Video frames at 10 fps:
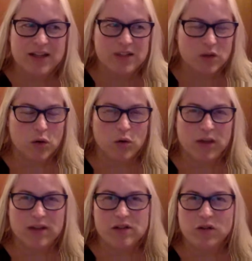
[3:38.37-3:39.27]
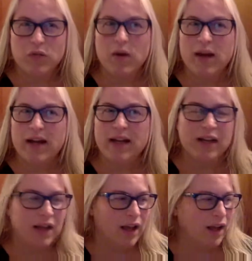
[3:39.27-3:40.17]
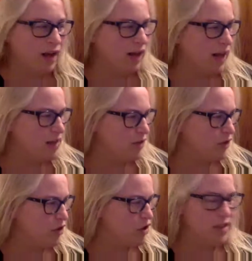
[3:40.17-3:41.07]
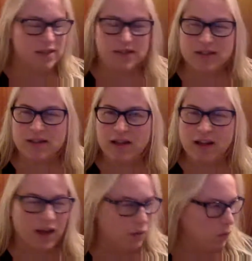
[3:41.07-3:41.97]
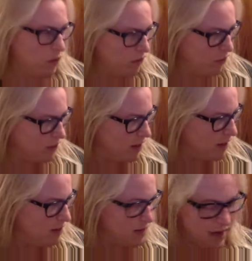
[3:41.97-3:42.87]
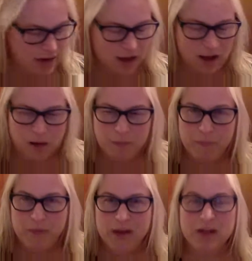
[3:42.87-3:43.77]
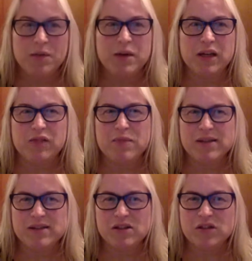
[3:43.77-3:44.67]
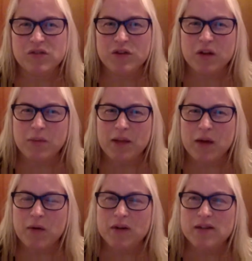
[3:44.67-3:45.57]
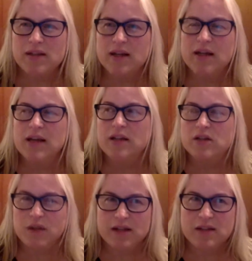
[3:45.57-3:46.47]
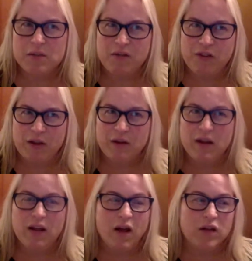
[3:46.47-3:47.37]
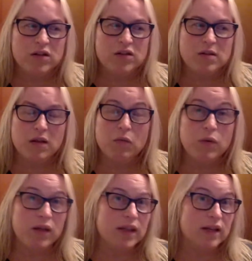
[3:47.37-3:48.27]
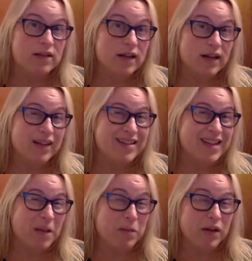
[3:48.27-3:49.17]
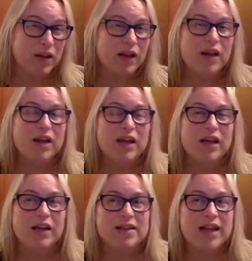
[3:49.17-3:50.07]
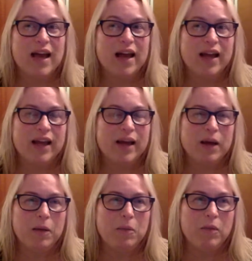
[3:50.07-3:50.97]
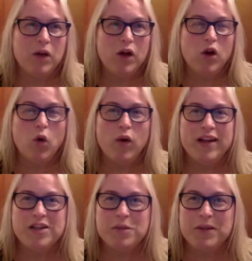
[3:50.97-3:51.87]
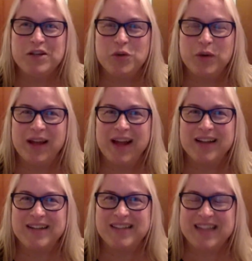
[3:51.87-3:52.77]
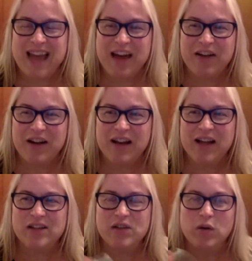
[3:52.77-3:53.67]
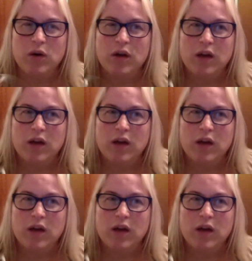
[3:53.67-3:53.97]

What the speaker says: So they serve wine and lots of good cheeses and wonderful things. And I come in and give messages for a couple hours. So that's going to be fun. Also, something really exciting that's happening is I am going to be doing on Saturday night. So